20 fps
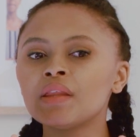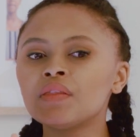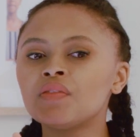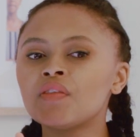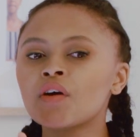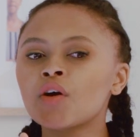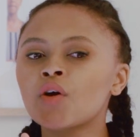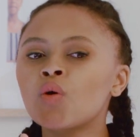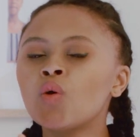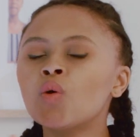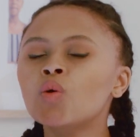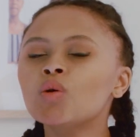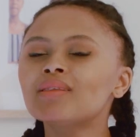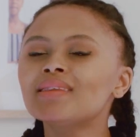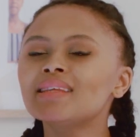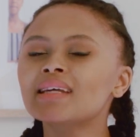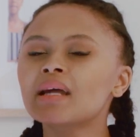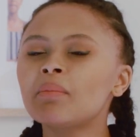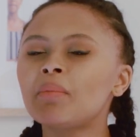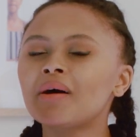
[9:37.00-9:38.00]
the cool
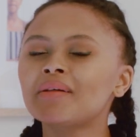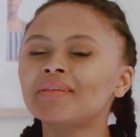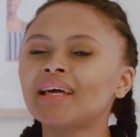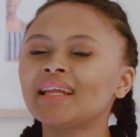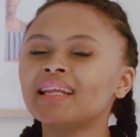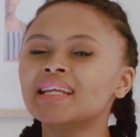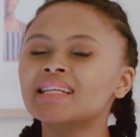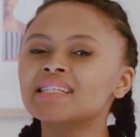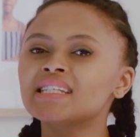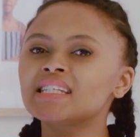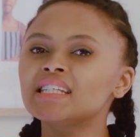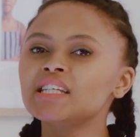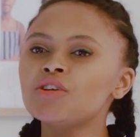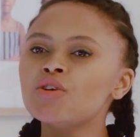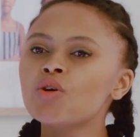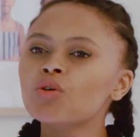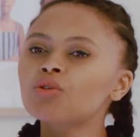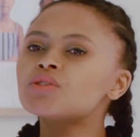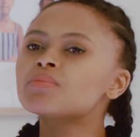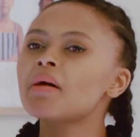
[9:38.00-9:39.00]
thing about that is she
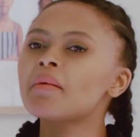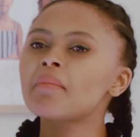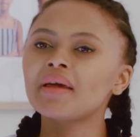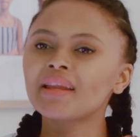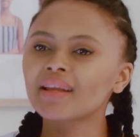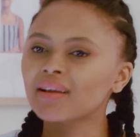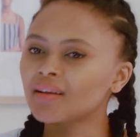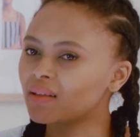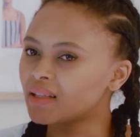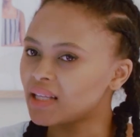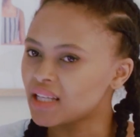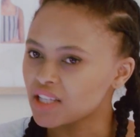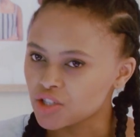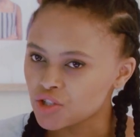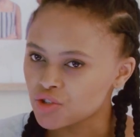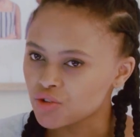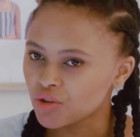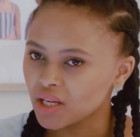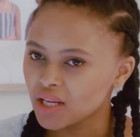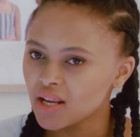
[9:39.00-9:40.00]
knows my medical
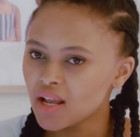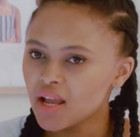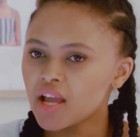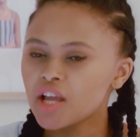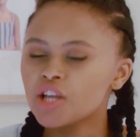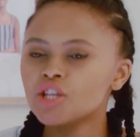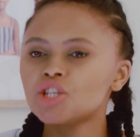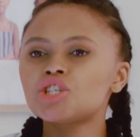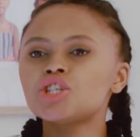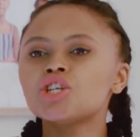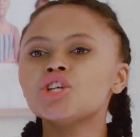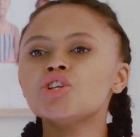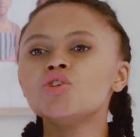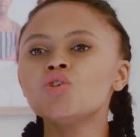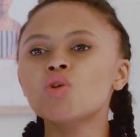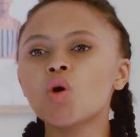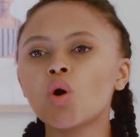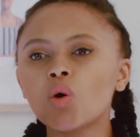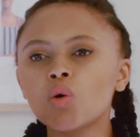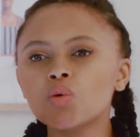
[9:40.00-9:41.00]
history. She
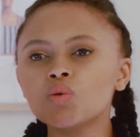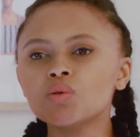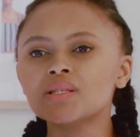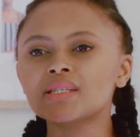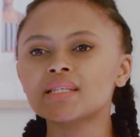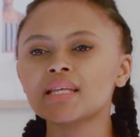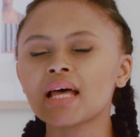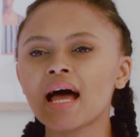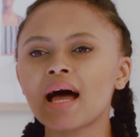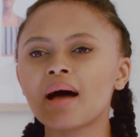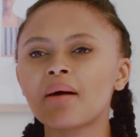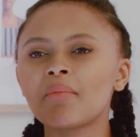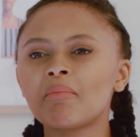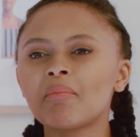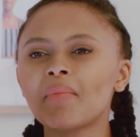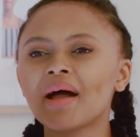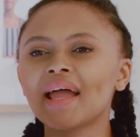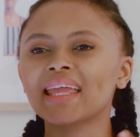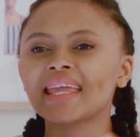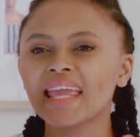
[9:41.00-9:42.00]
knows
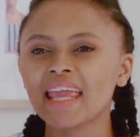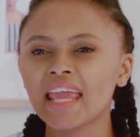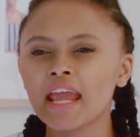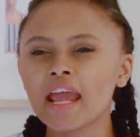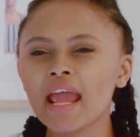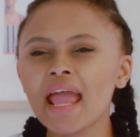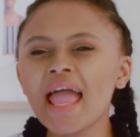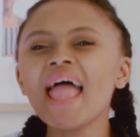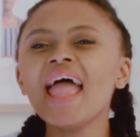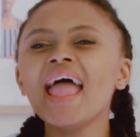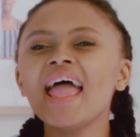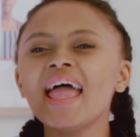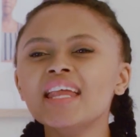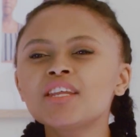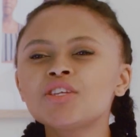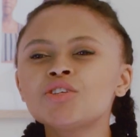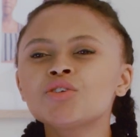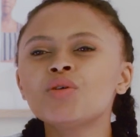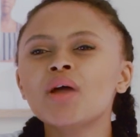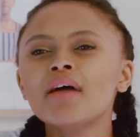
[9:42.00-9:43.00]
my care, and
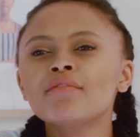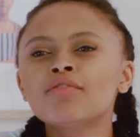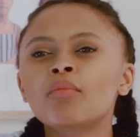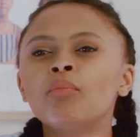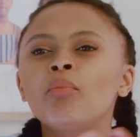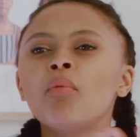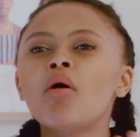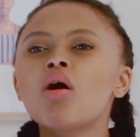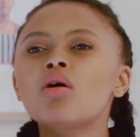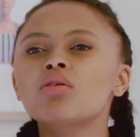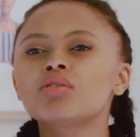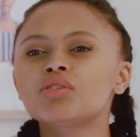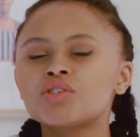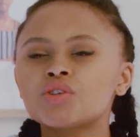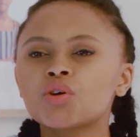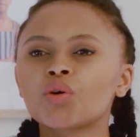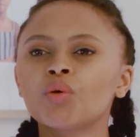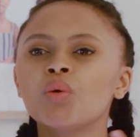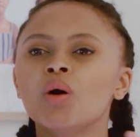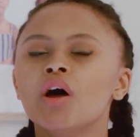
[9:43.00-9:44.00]
you have a bond.
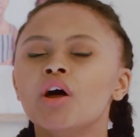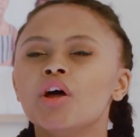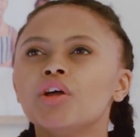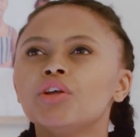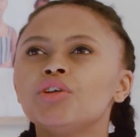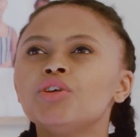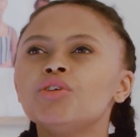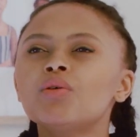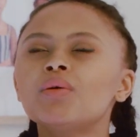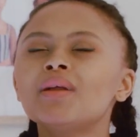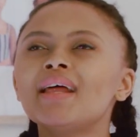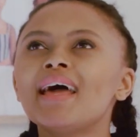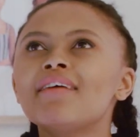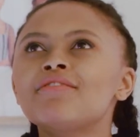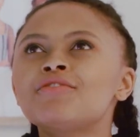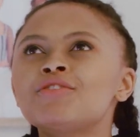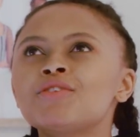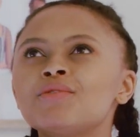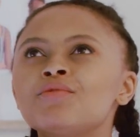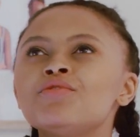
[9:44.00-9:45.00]
So you don't have
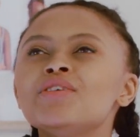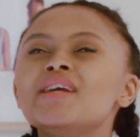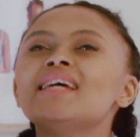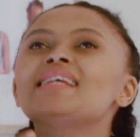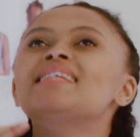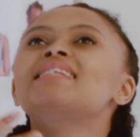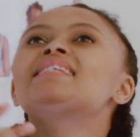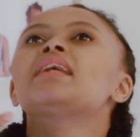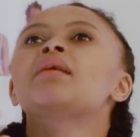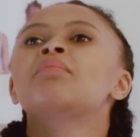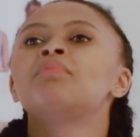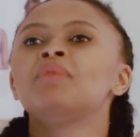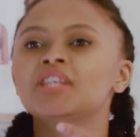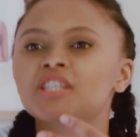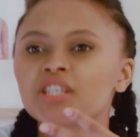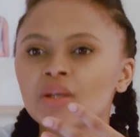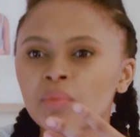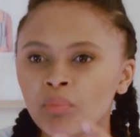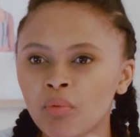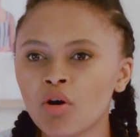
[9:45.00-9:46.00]
to reestablish
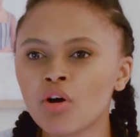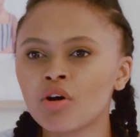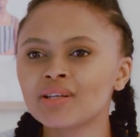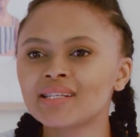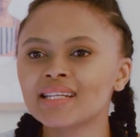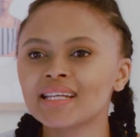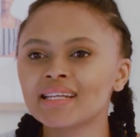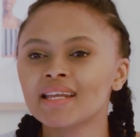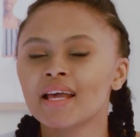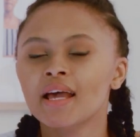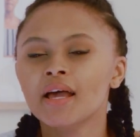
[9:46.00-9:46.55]
a bond, and